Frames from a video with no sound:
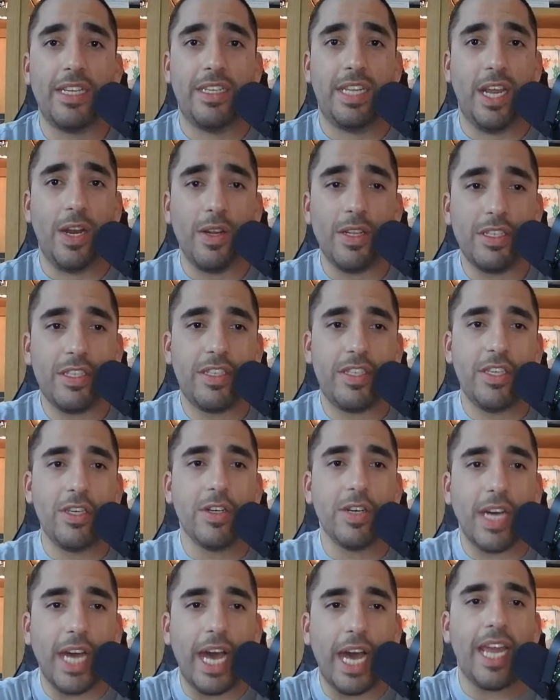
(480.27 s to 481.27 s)
Terrence Steele
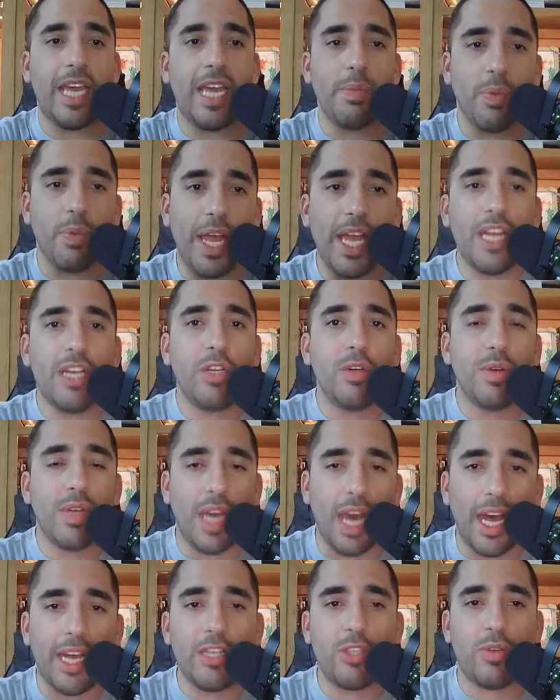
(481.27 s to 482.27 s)
got a brand new
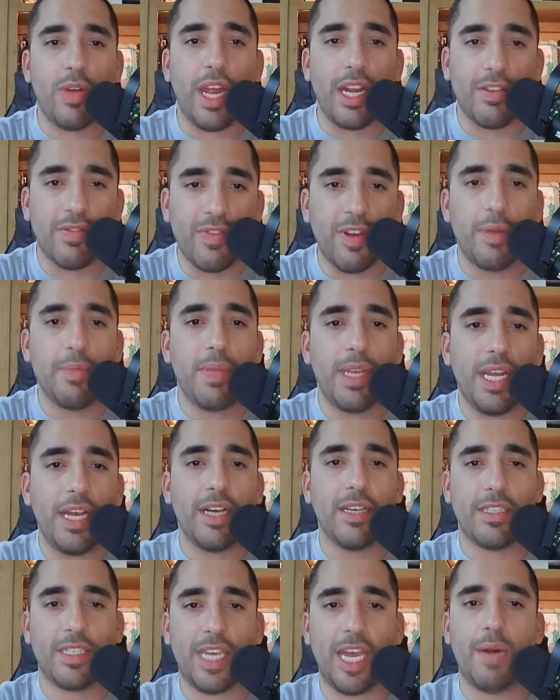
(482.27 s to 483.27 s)
contract from the
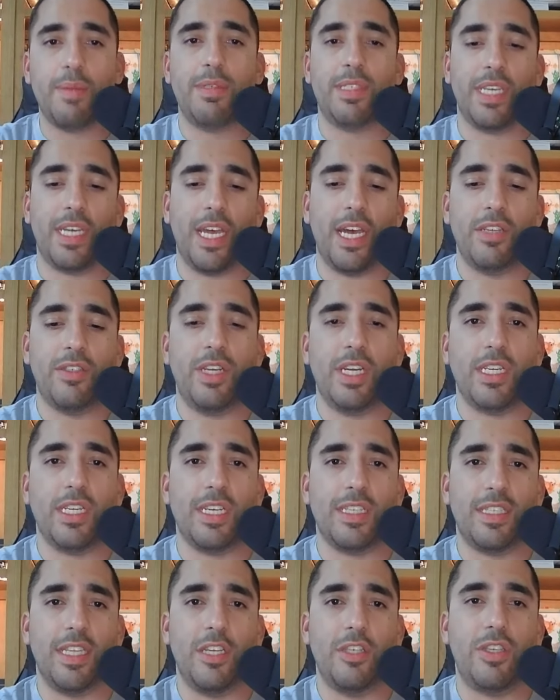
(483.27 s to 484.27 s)
Dallas Cowboys, a contract
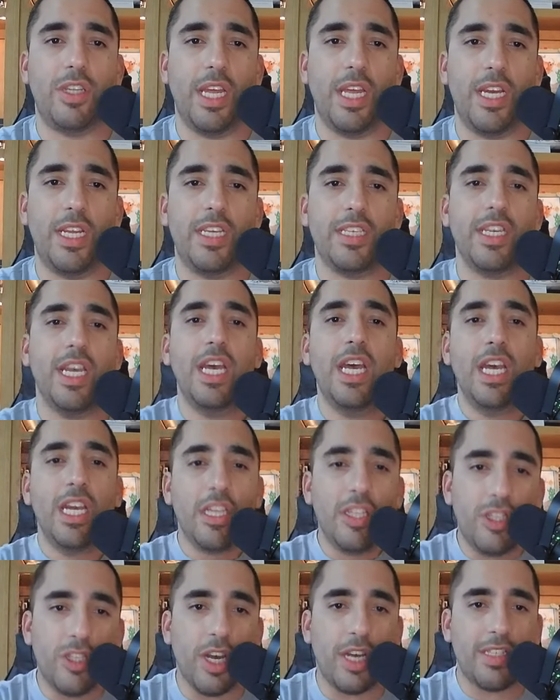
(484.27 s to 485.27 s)
extension, that is,
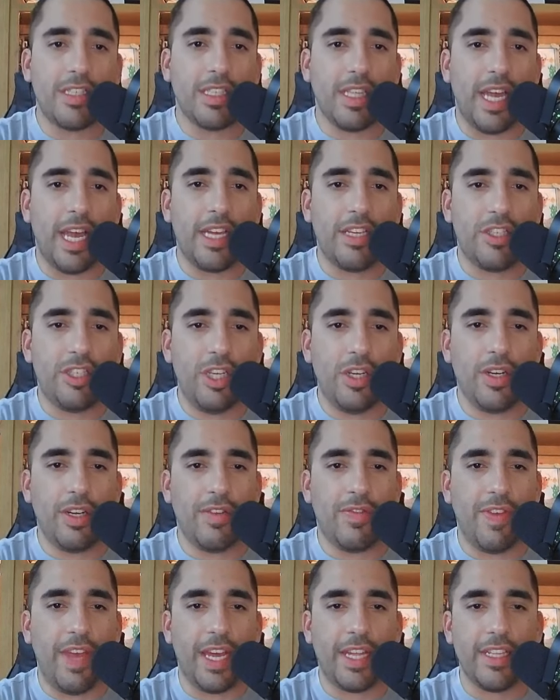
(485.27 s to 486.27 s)
just last year? In
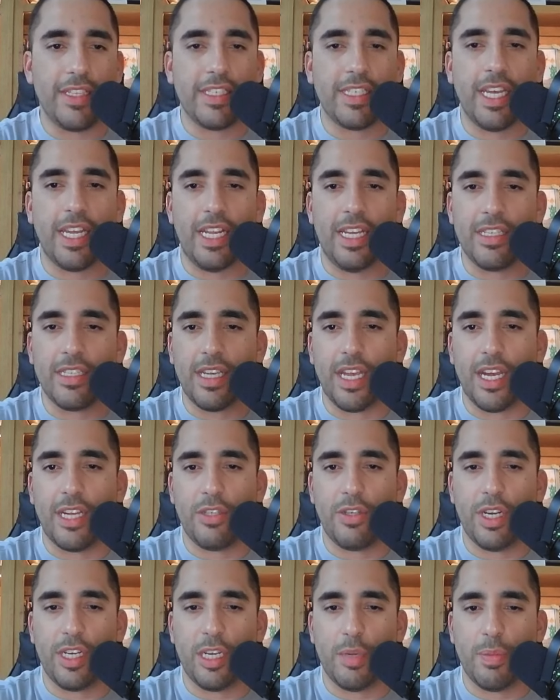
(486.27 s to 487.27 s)
fact, let's get his
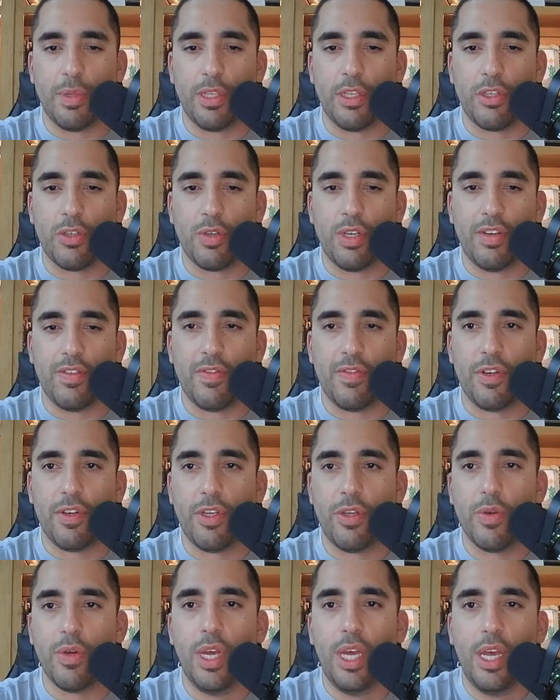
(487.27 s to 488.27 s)
contract up on the screen for
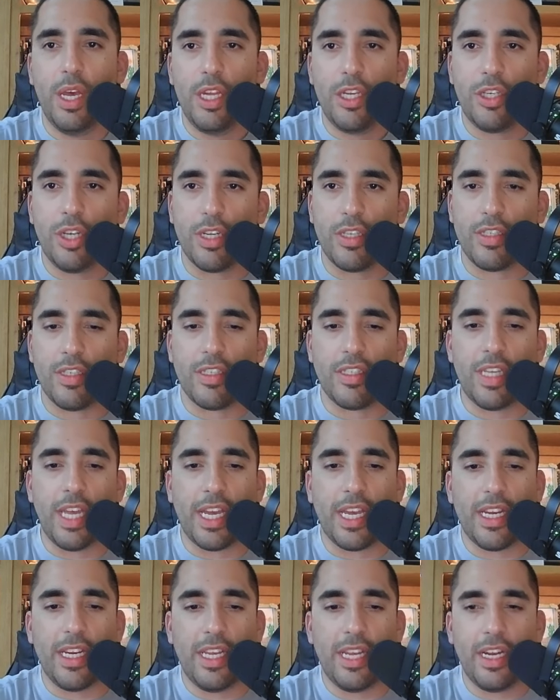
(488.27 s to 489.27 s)
you just a
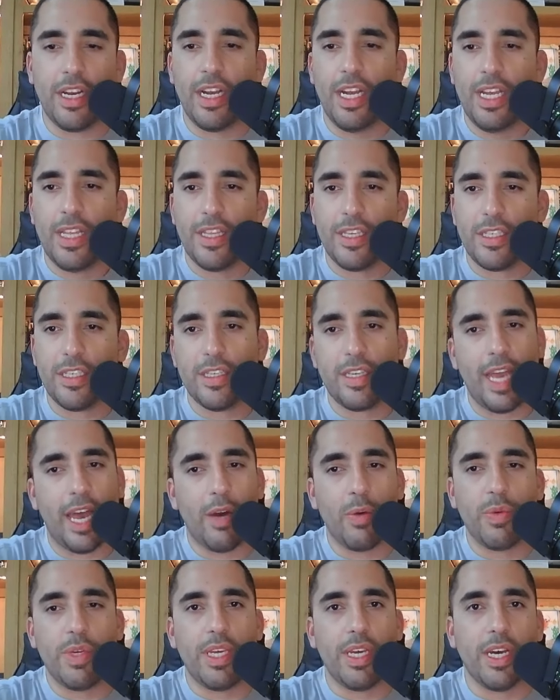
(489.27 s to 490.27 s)
second here. This is how
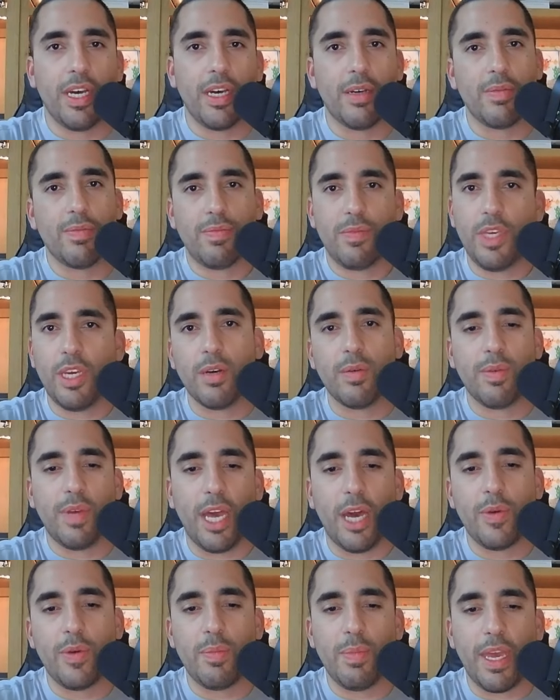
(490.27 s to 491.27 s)
we, you know,
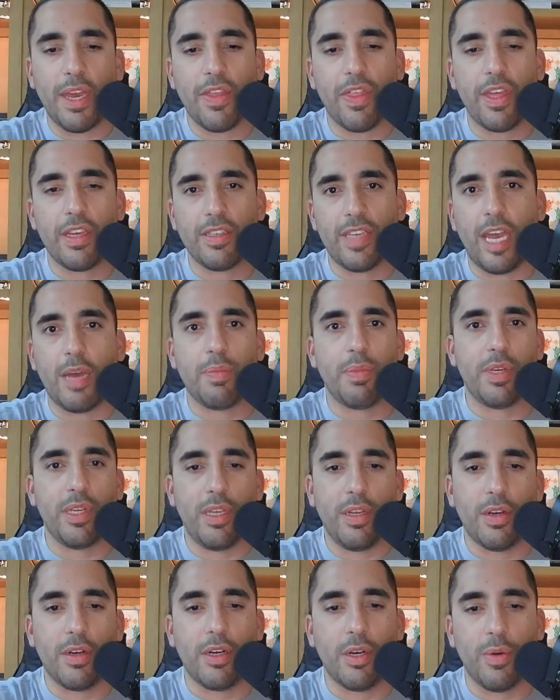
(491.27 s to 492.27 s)
how we make things happen
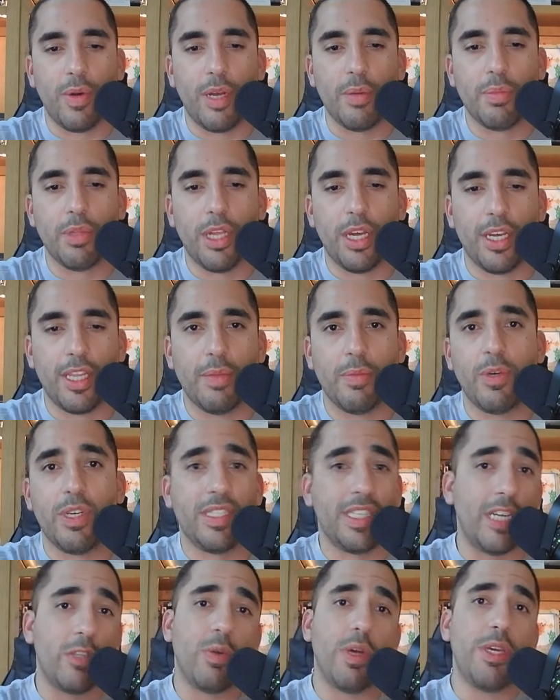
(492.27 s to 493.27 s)
here around Blog on the Voice.
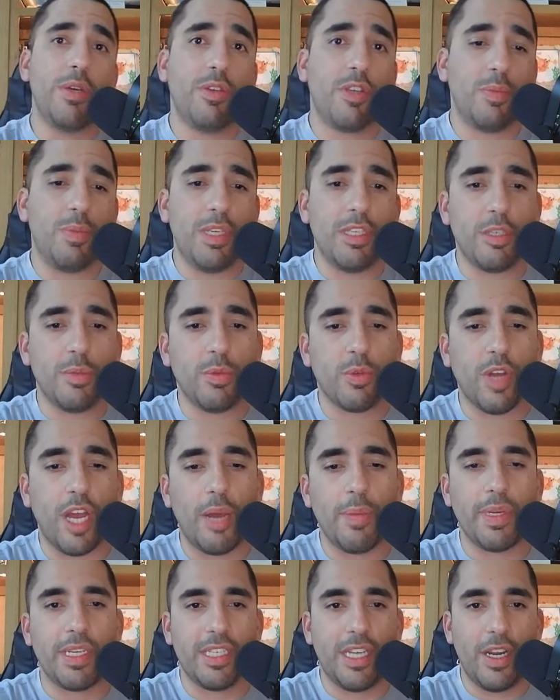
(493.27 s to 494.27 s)
That's why you should be
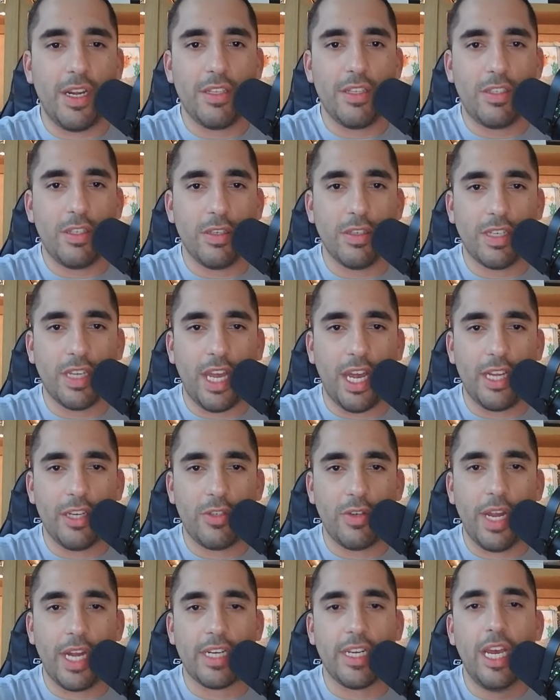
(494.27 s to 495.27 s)
subscribing. Terrence Steele's
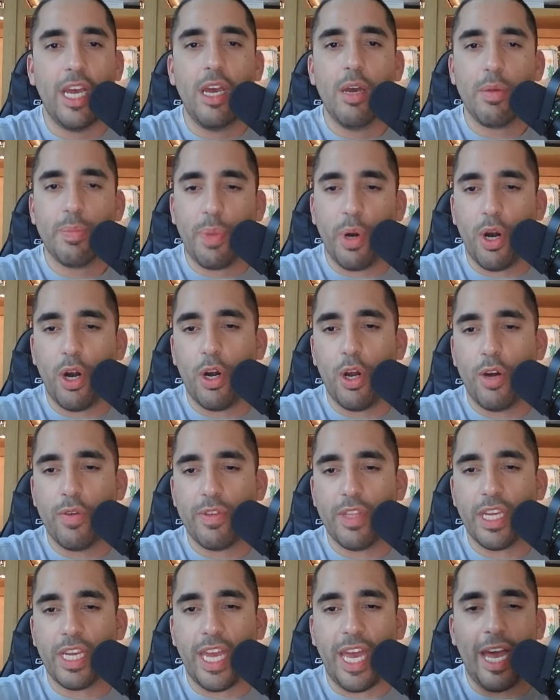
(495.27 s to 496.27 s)
contract per over
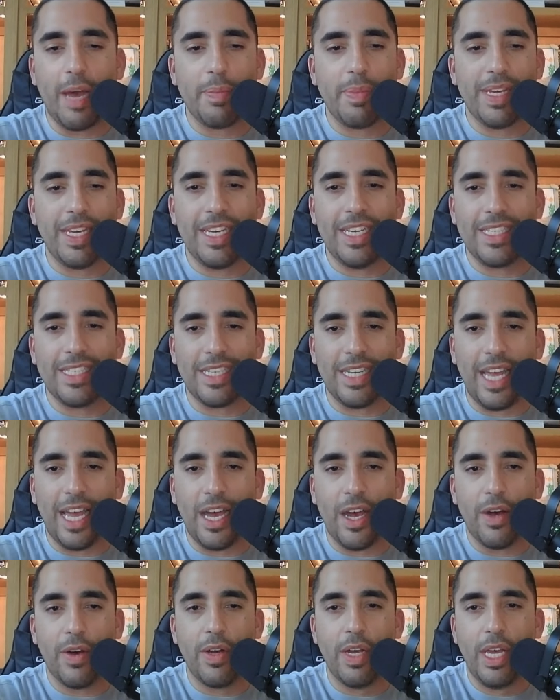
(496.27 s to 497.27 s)
the cap is
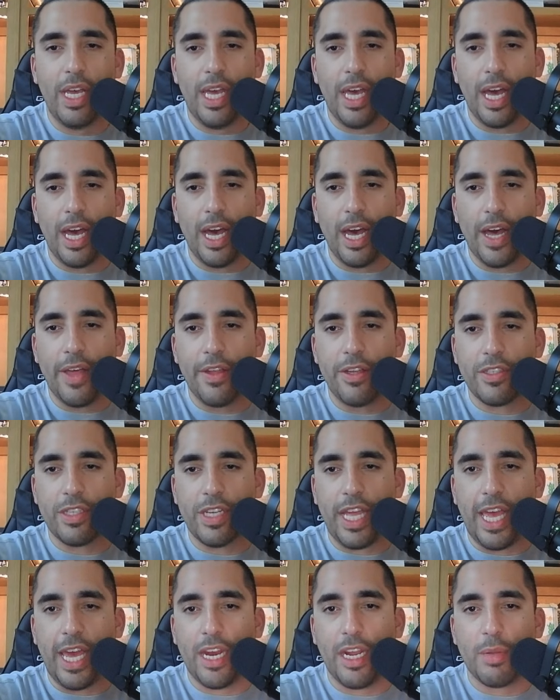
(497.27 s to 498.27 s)
now, there's an
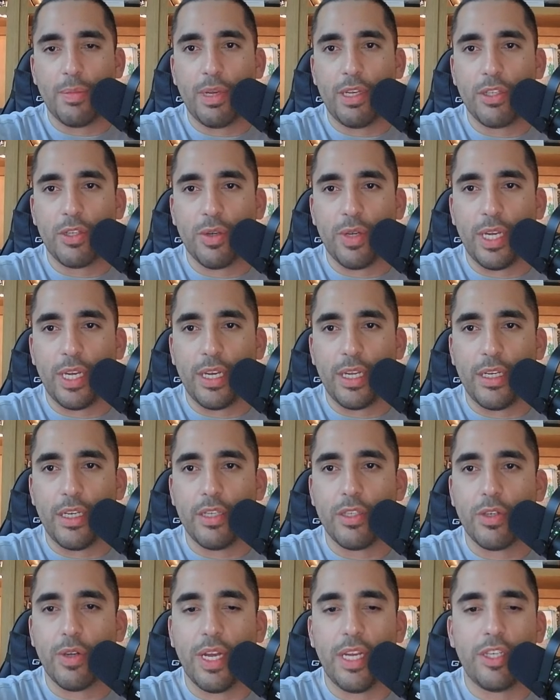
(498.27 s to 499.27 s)
ad on my screen,
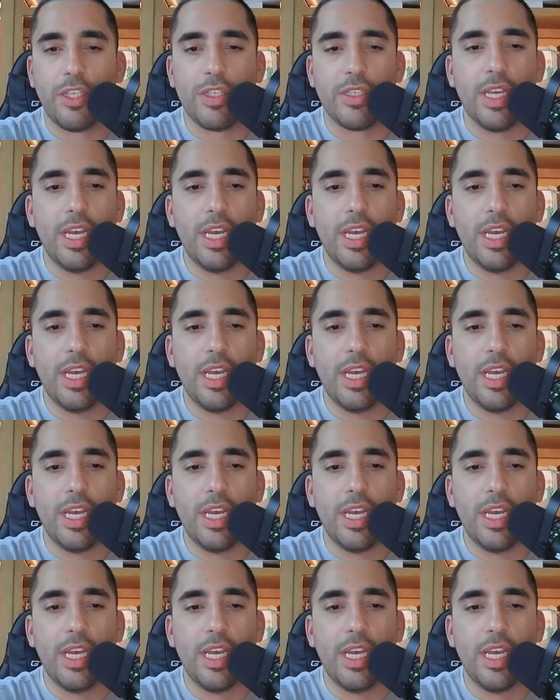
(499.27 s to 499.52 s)
goodness gracious,